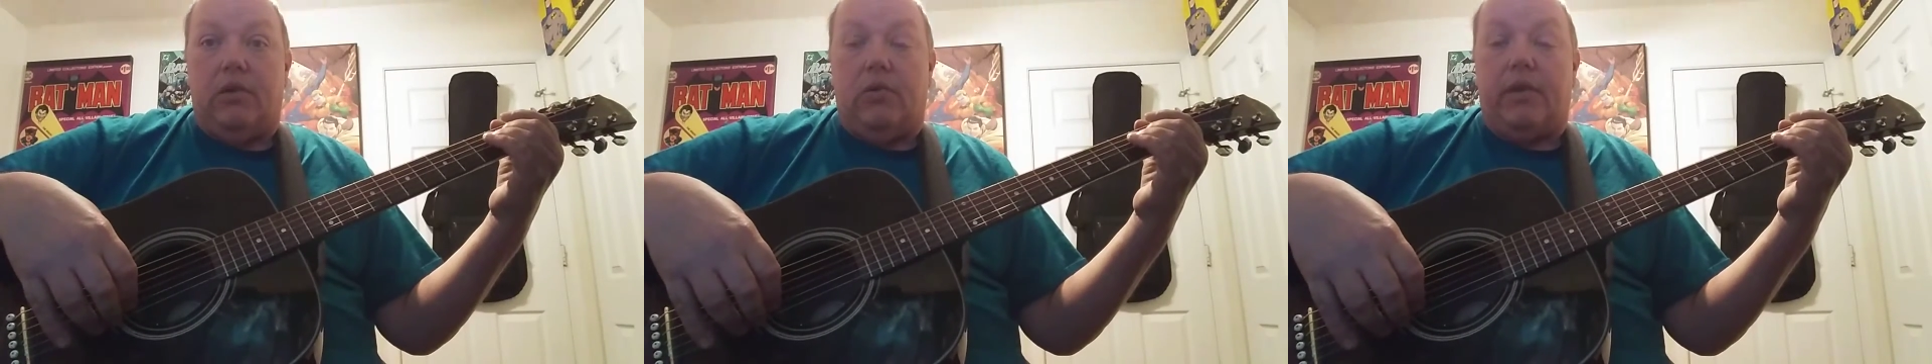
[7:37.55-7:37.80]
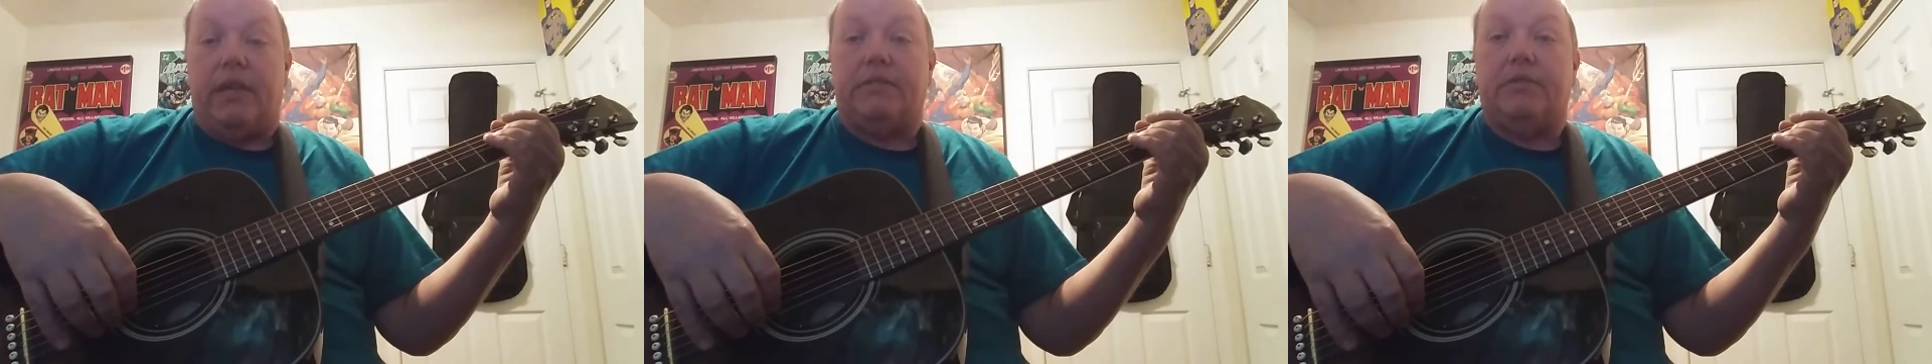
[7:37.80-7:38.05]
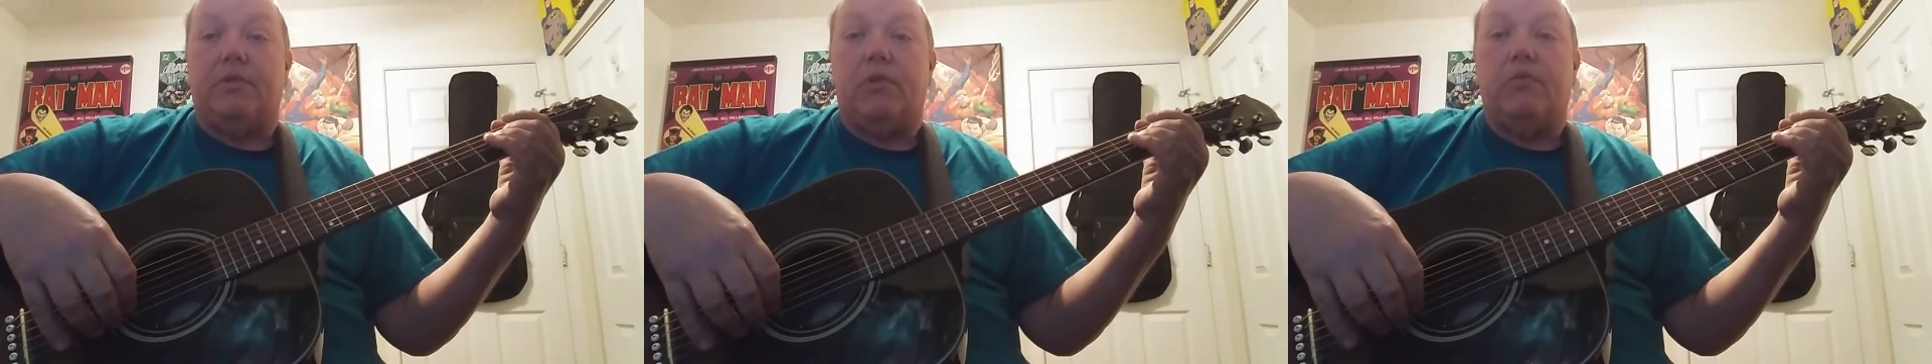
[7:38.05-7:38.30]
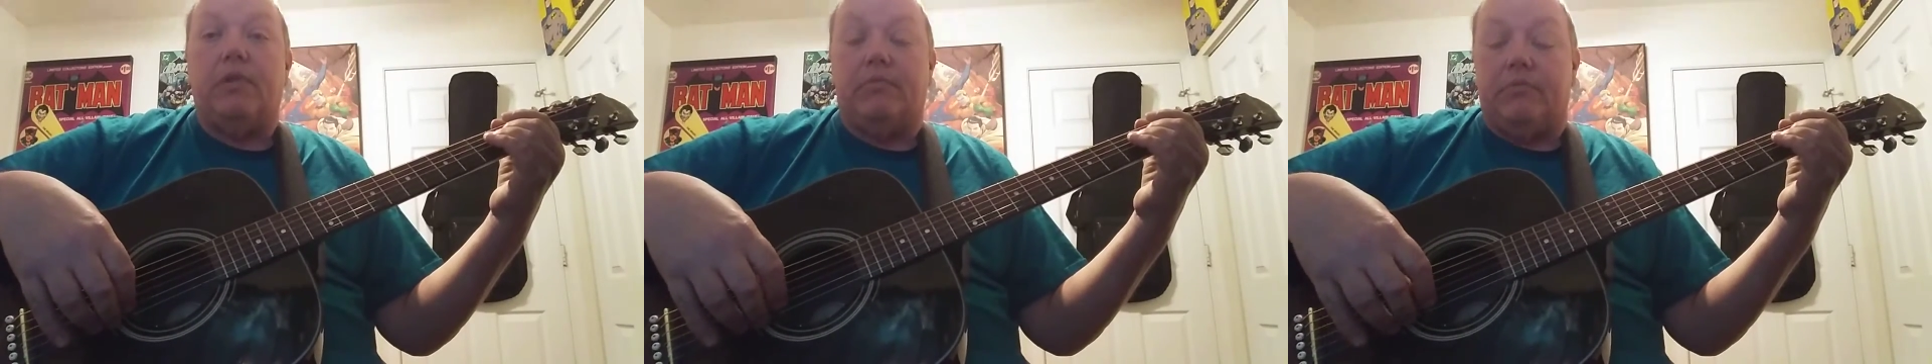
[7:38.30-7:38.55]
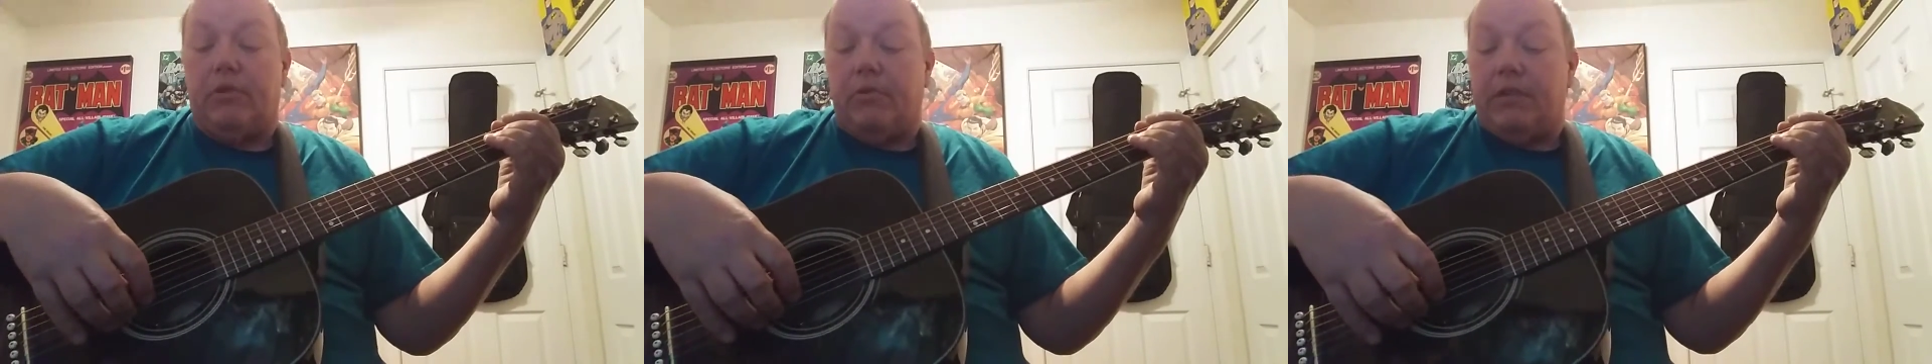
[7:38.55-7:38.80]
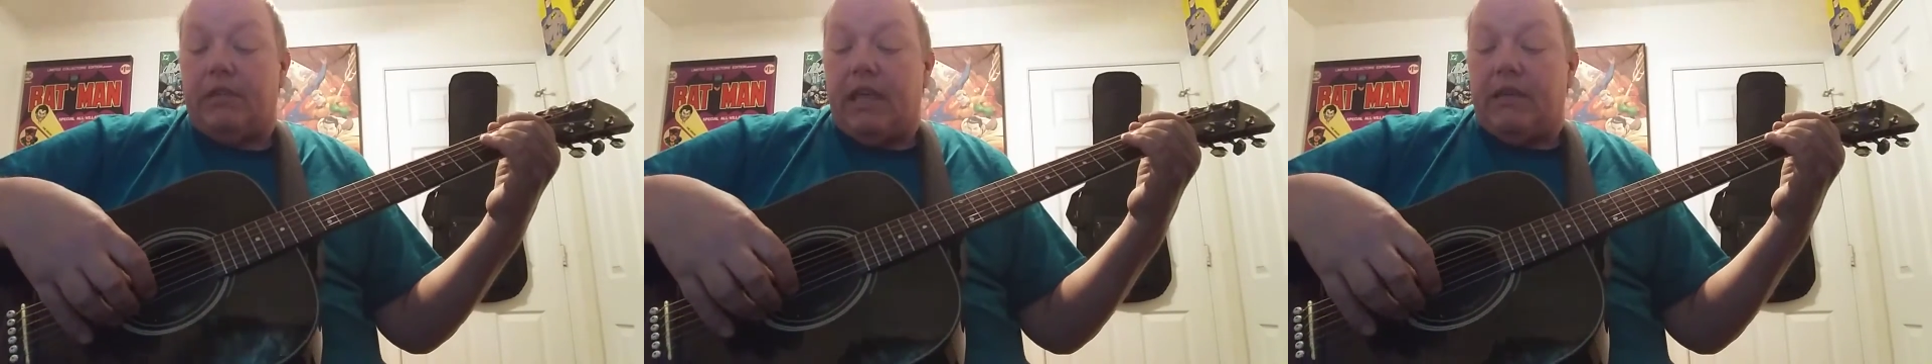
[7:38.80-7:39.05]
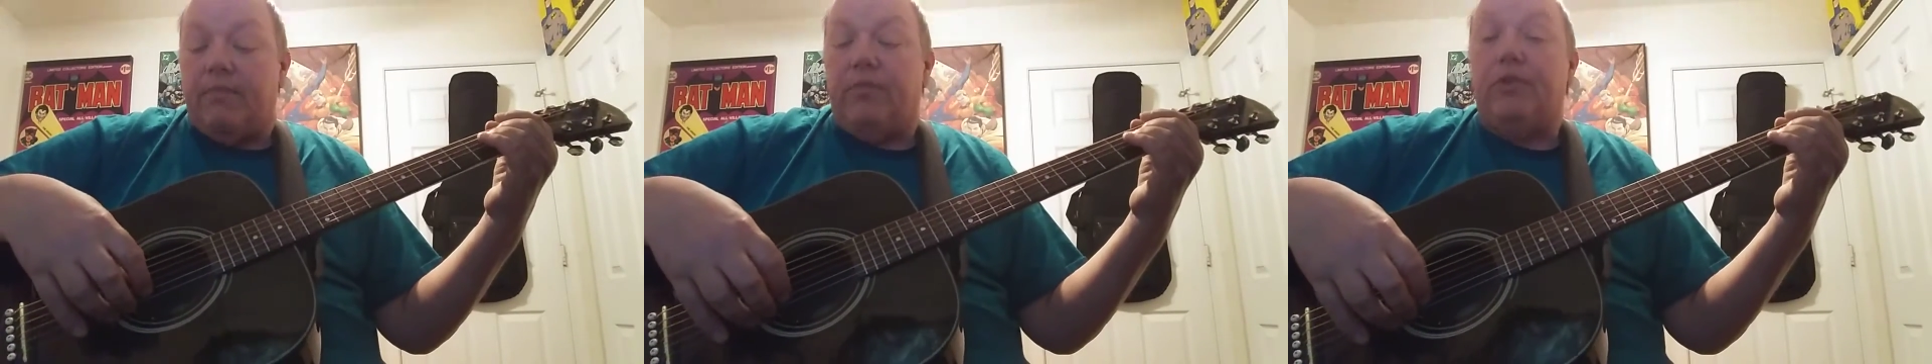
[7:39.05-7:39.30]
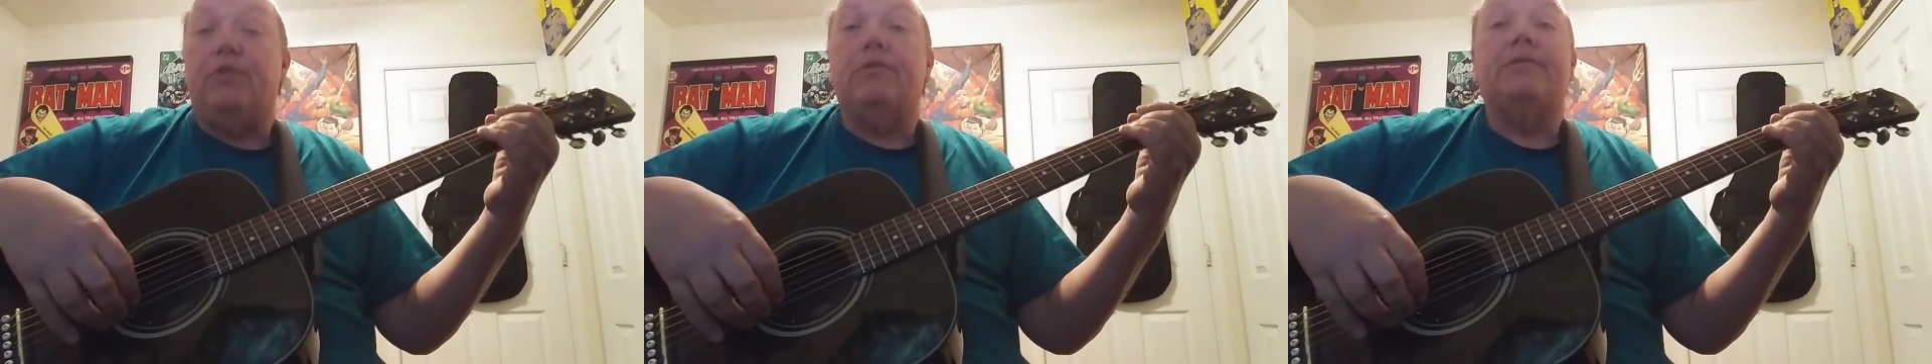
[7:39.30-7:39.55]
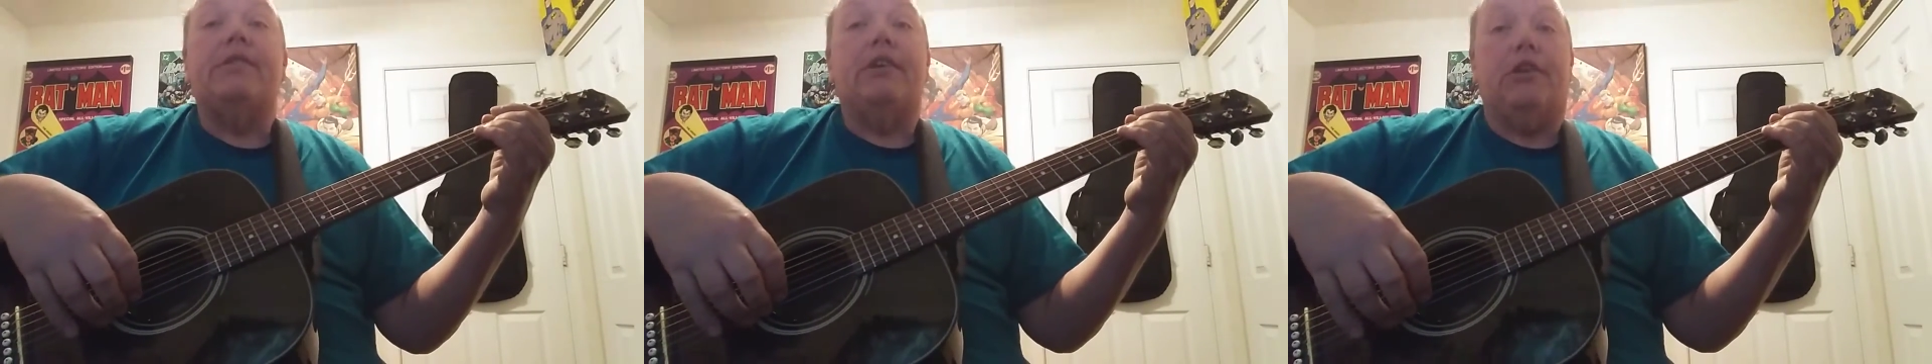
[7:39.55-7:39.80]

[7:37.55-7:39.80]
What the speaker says: Okay, so don't get that confused.